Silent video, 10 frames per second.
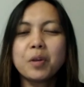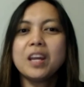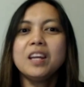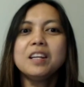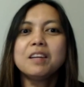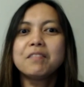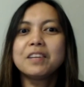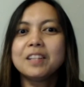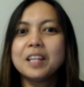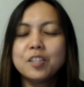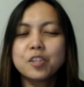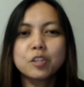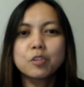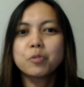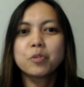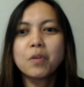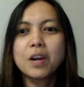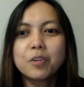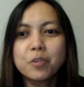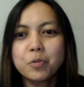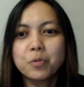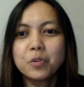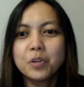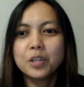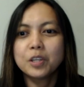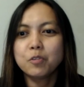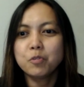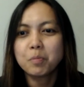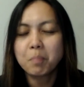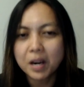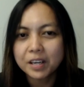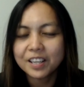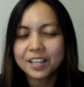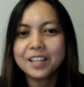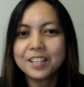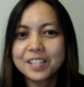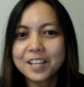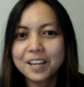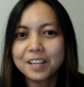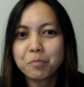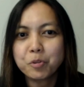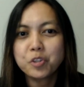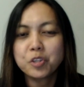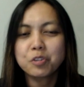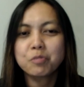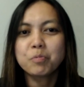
creative and they just don't know how to do the marketing side, which is